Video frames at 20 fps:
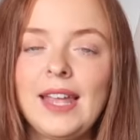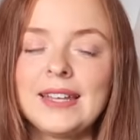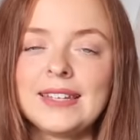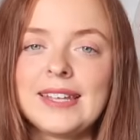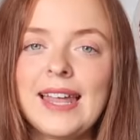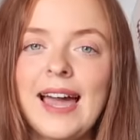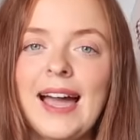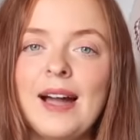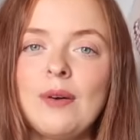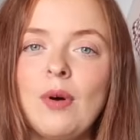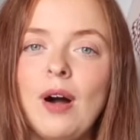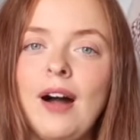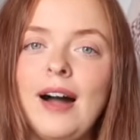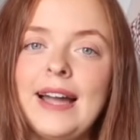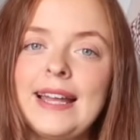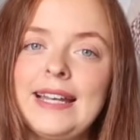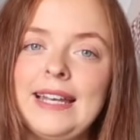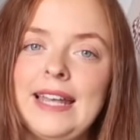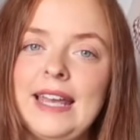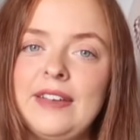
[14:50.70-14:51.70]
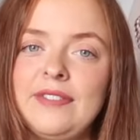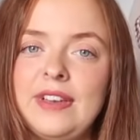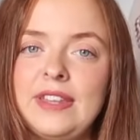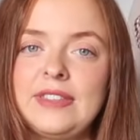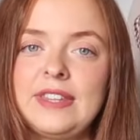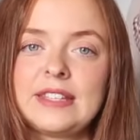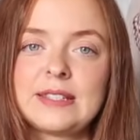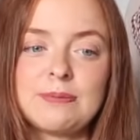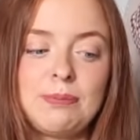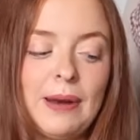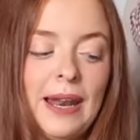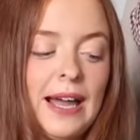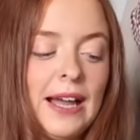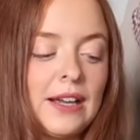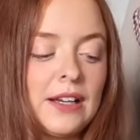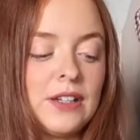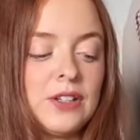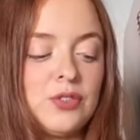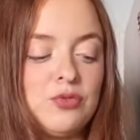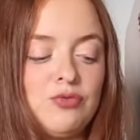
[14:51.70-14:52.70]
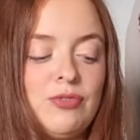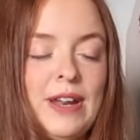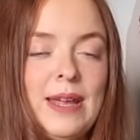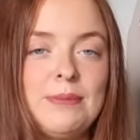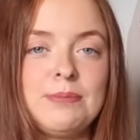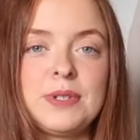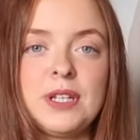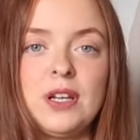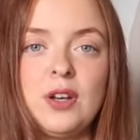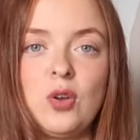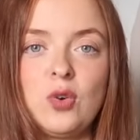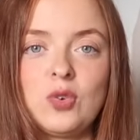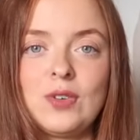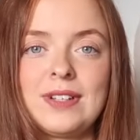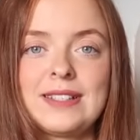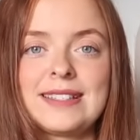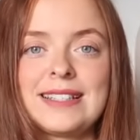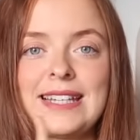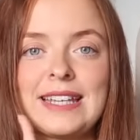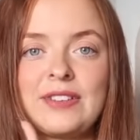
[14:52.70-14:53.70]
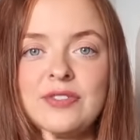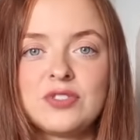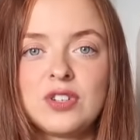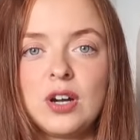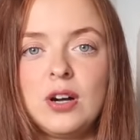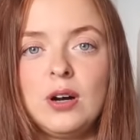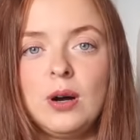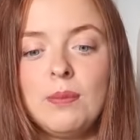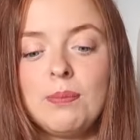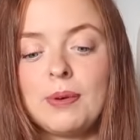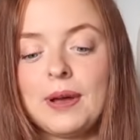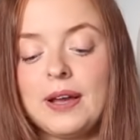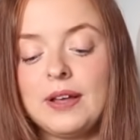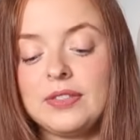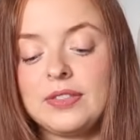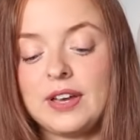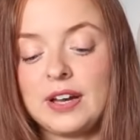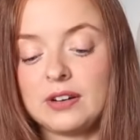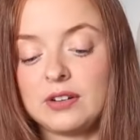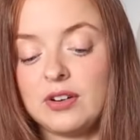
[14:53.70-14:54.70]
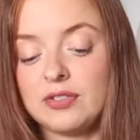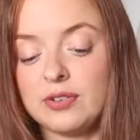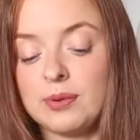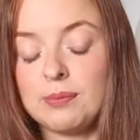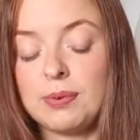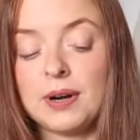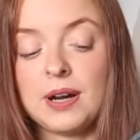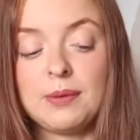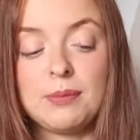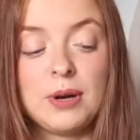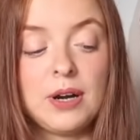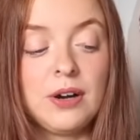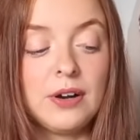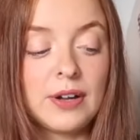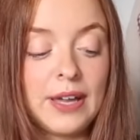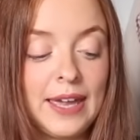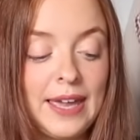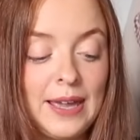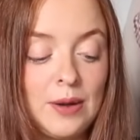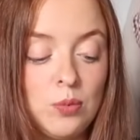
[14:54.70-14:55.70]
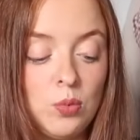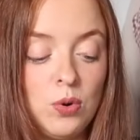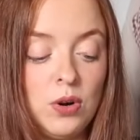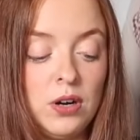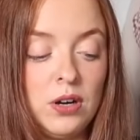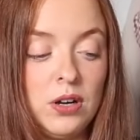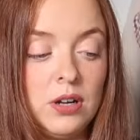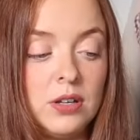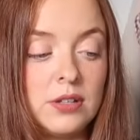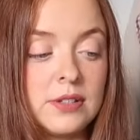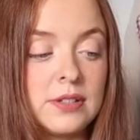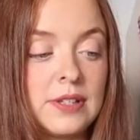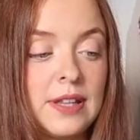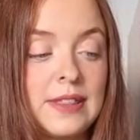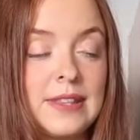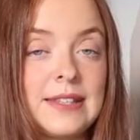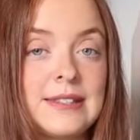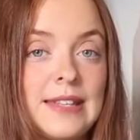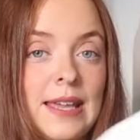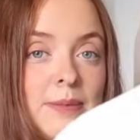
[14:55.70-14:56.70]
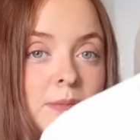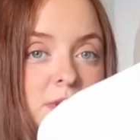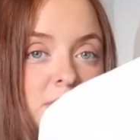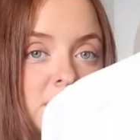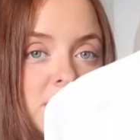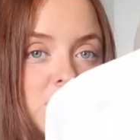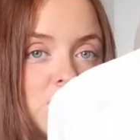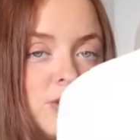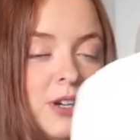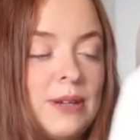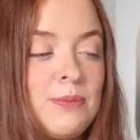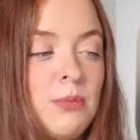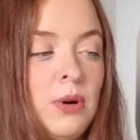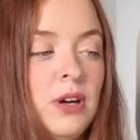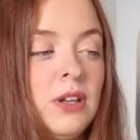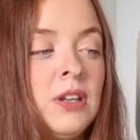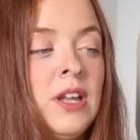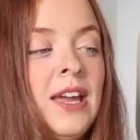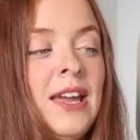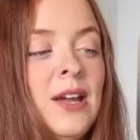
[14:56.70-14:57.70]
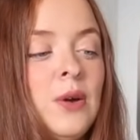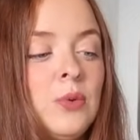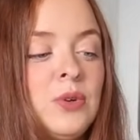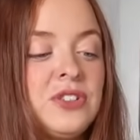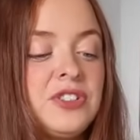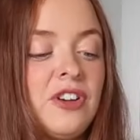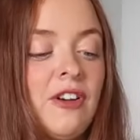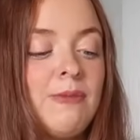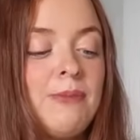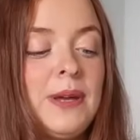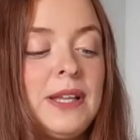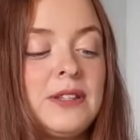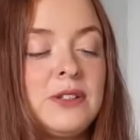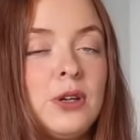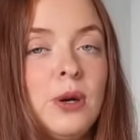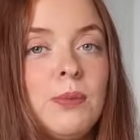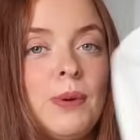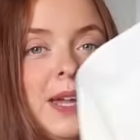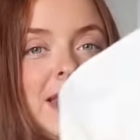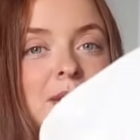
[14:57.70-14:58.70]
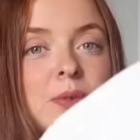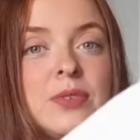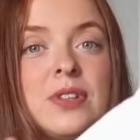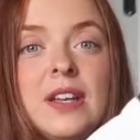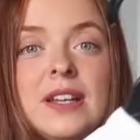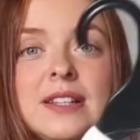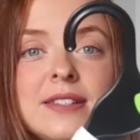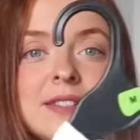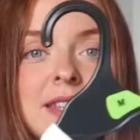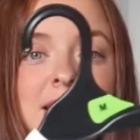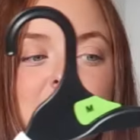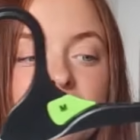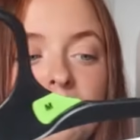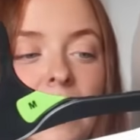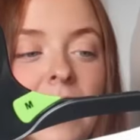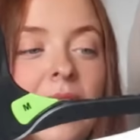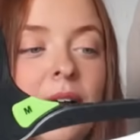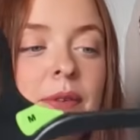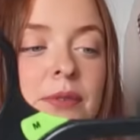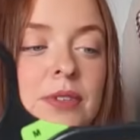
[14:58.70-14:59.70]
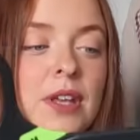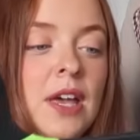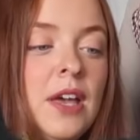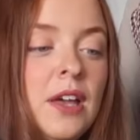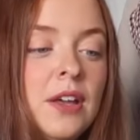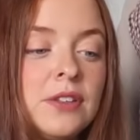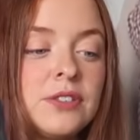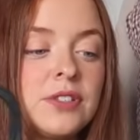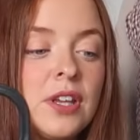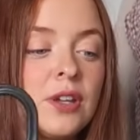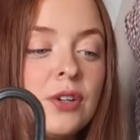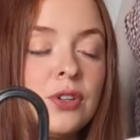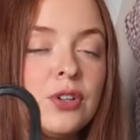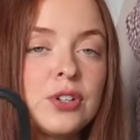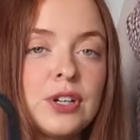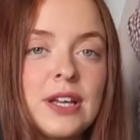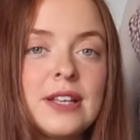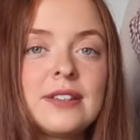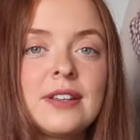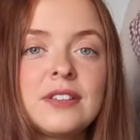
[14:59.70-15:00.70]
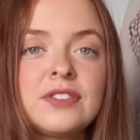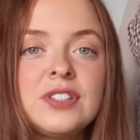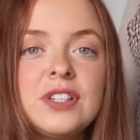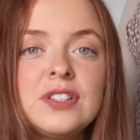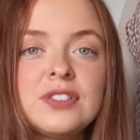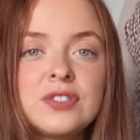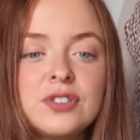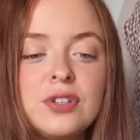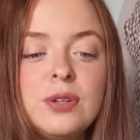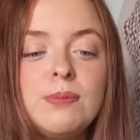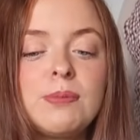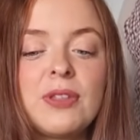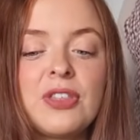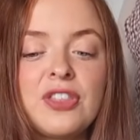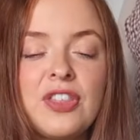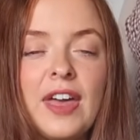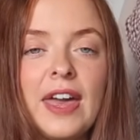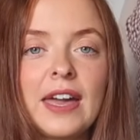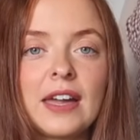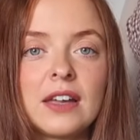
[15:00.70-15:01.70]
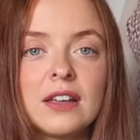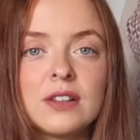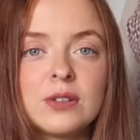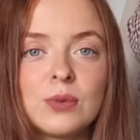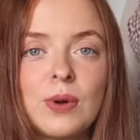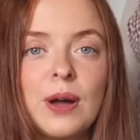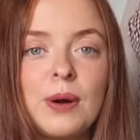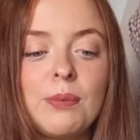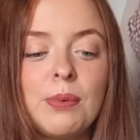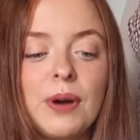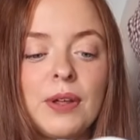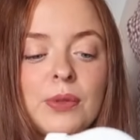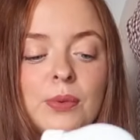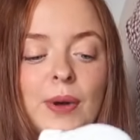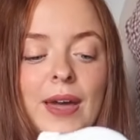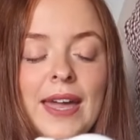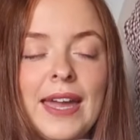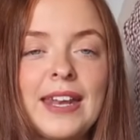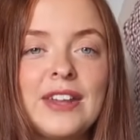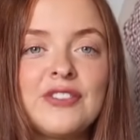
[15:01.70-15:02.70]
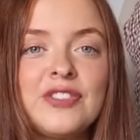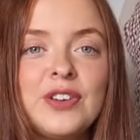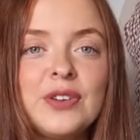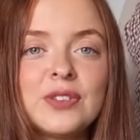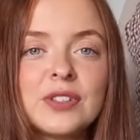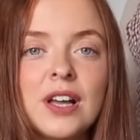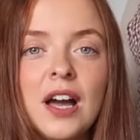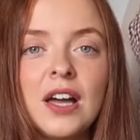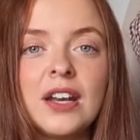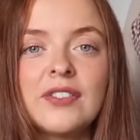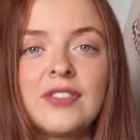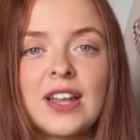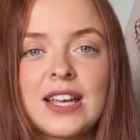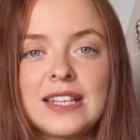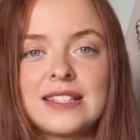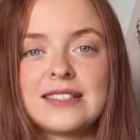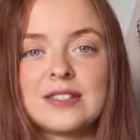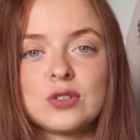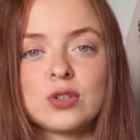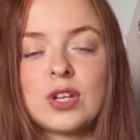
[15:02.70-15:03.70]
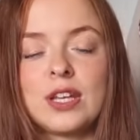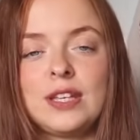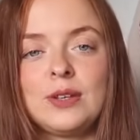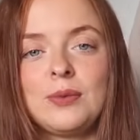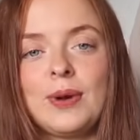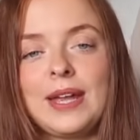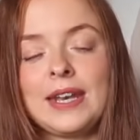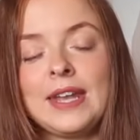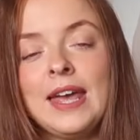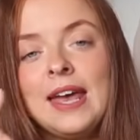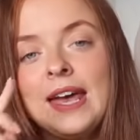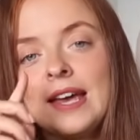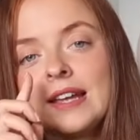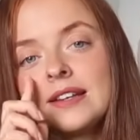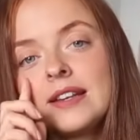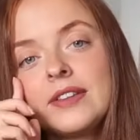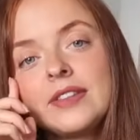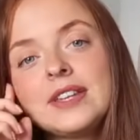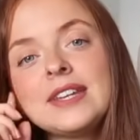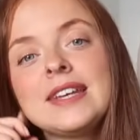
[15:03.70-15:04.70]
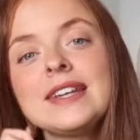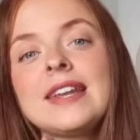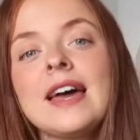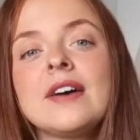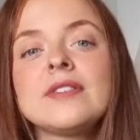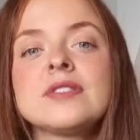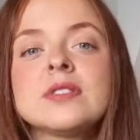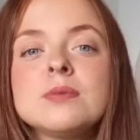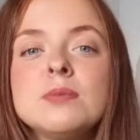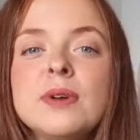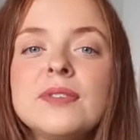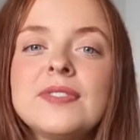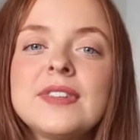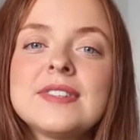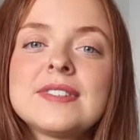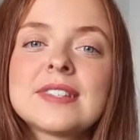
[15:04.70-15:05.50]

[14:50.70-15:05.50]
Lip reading: Now, I live in this black ribbed long sleeve top that I got from Primark. It was the same as this cream one, which I've picked up, and it was only £6. So good. It's actually super thick as well, by the way, and it feels kind of like it's sucking you in. Now, they did have some of the